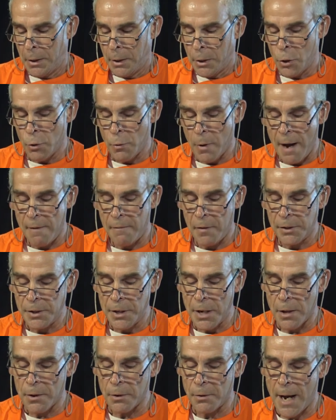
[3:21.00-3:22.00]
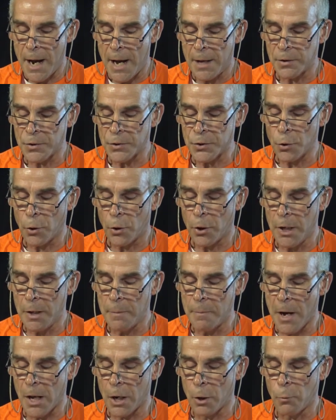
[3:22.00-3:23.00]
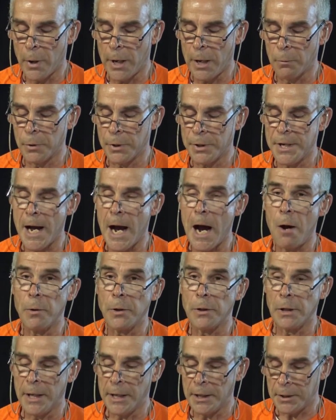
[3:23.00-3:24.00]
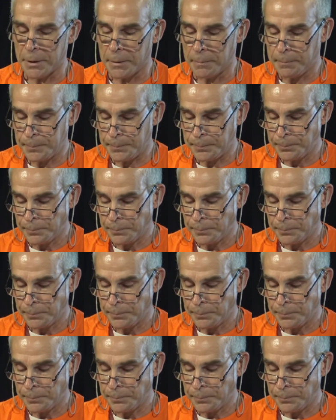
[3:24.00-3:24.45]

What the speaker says: You have, on the other hand, the story about a wayward cow in Lincoln.